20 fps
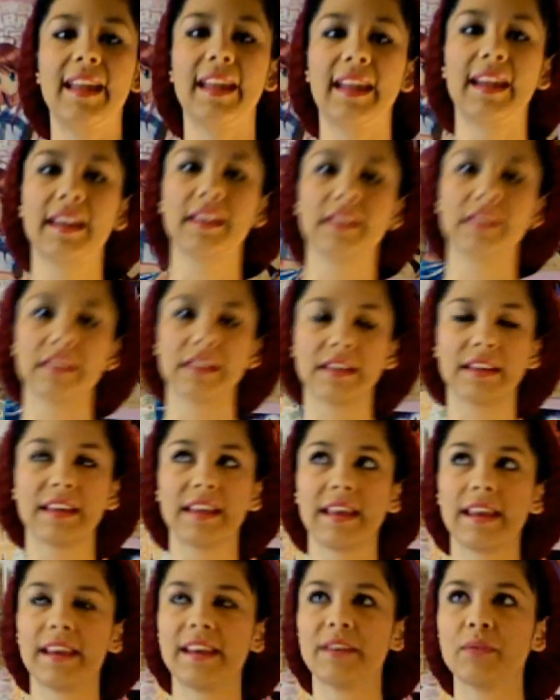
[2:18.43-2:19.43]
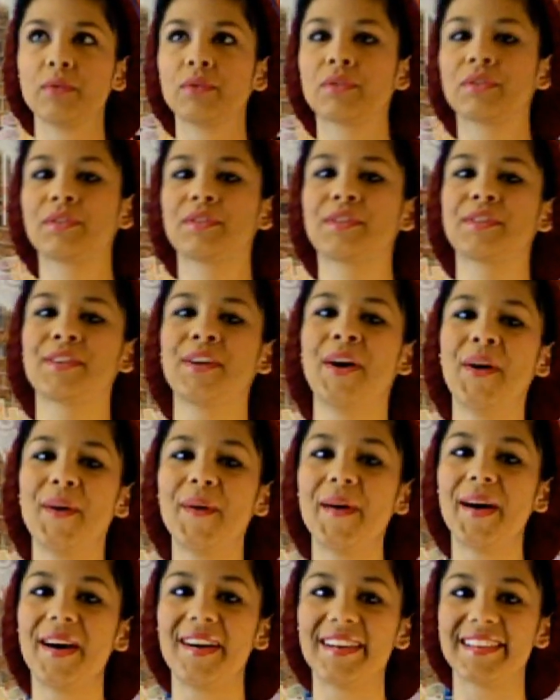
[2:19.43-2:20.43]
And it was
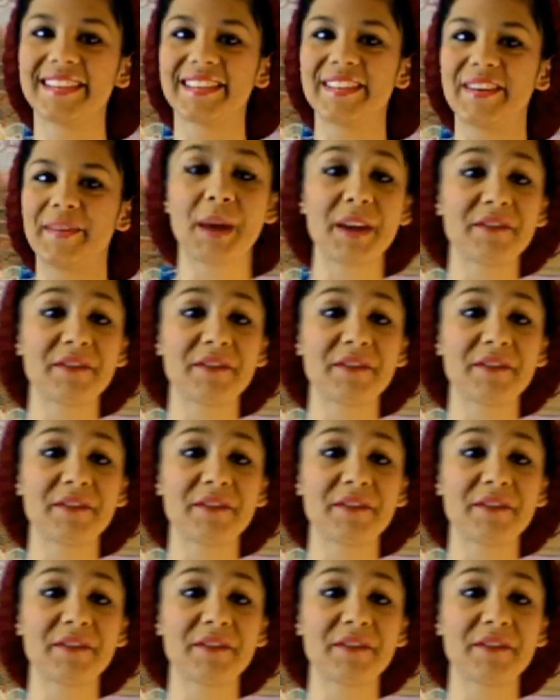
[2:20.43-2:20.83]
so awesome.